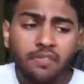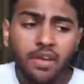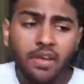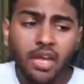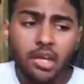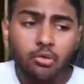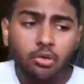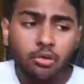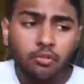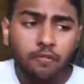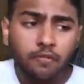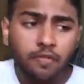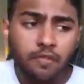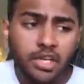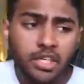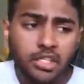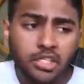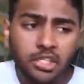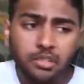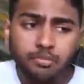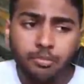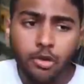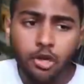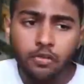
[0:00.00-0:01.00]
anyone
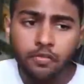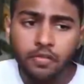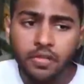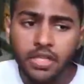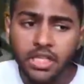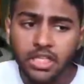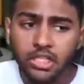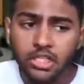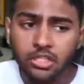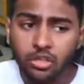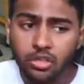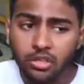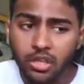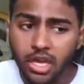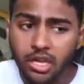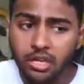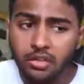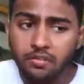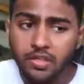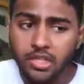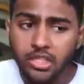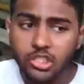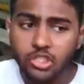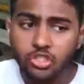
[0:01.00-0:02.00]
finishes both of any
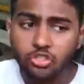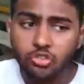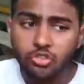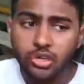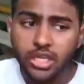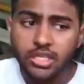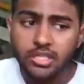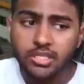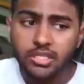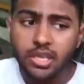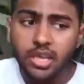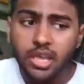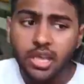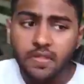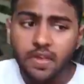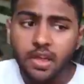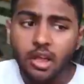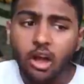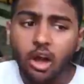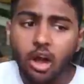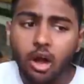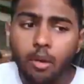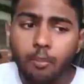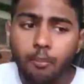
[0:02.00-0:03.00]
of these strings, they
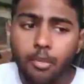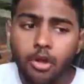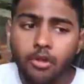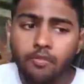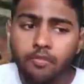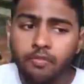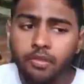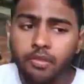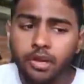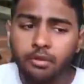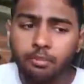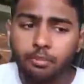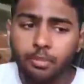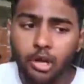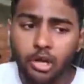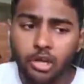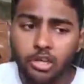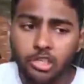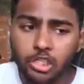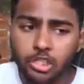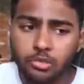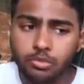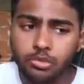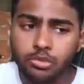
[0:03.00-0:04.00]
are both very
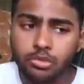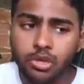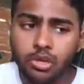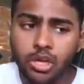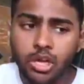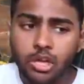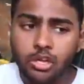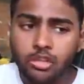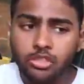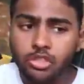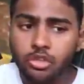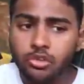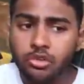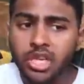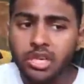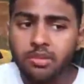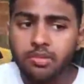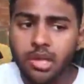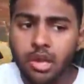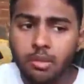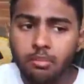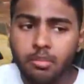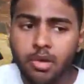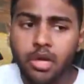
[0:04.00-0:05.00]
punishable, so keep
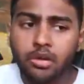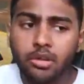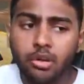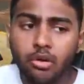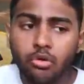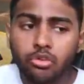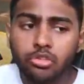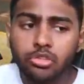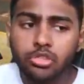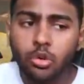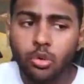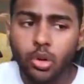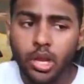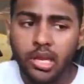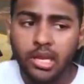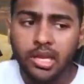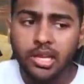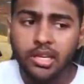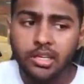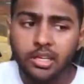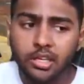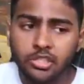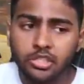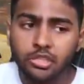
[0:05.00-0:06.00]
that in mind. They're also quite
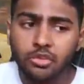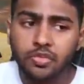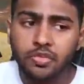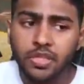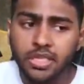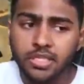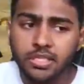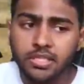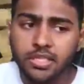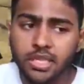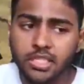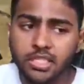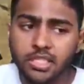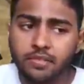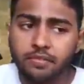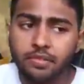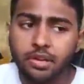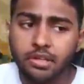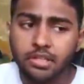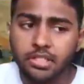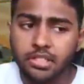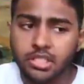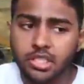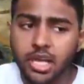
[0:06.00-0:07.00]
linear, so this is actually
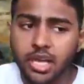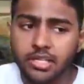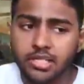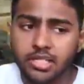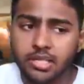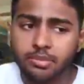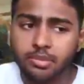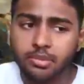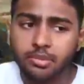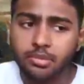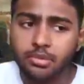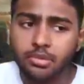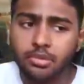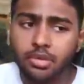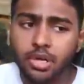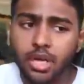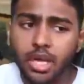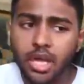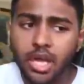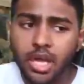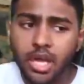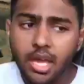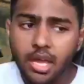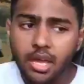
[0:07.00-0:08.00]
very sidesteppable,
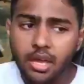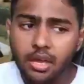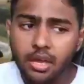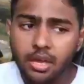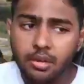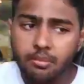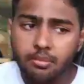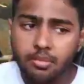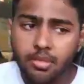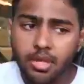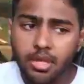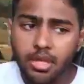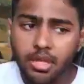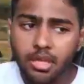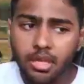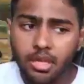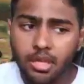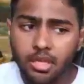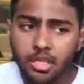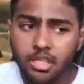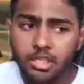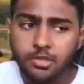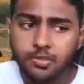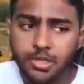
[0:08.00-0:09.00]

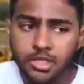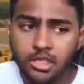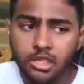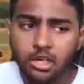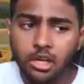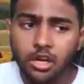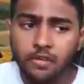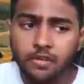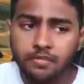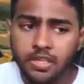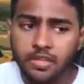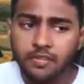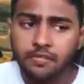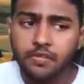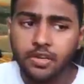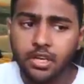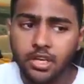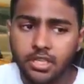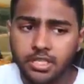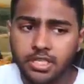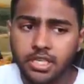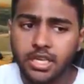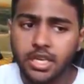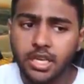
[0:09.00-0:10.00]
especially after the
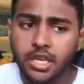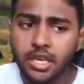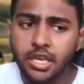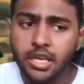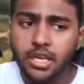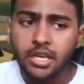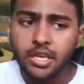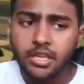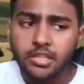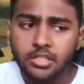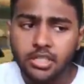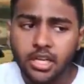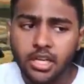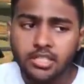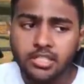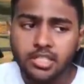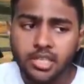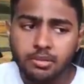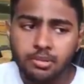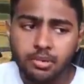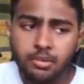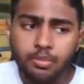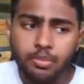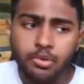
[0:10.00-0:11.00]
first hit.
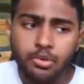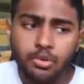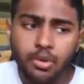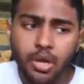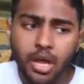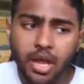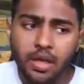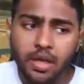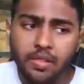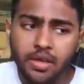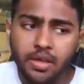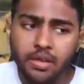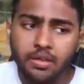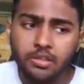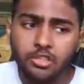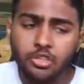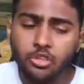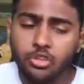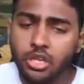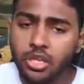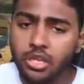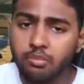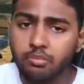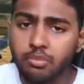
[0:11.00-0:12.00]
Sidesteppable, and then you
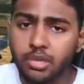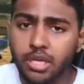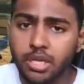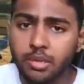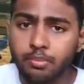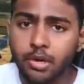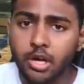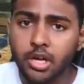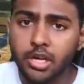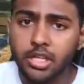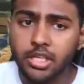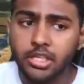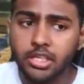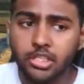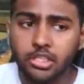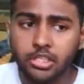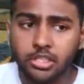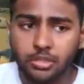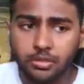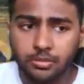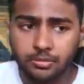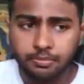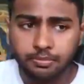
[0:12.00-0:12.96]
can be punished.